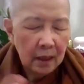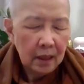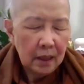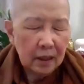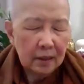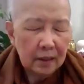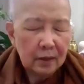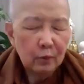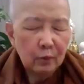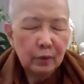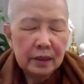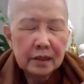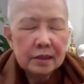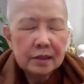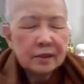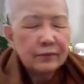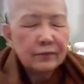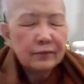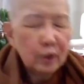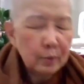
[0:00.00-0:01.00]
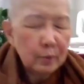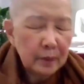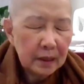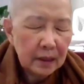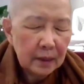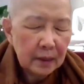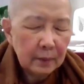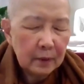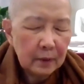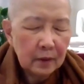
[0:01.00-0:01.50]
and then what is the form made
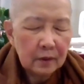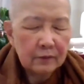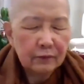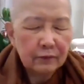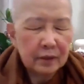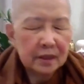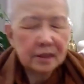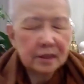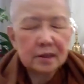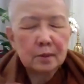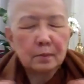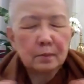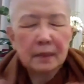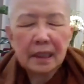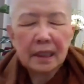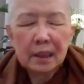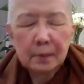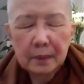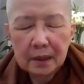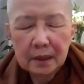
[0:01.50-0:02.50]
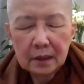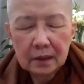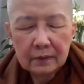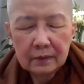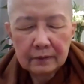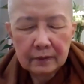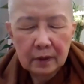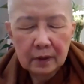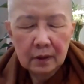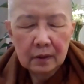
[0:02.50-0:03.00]
up of, what is the mind made
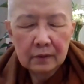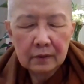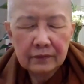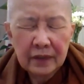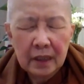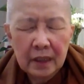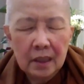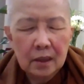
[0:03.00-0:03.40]
up of,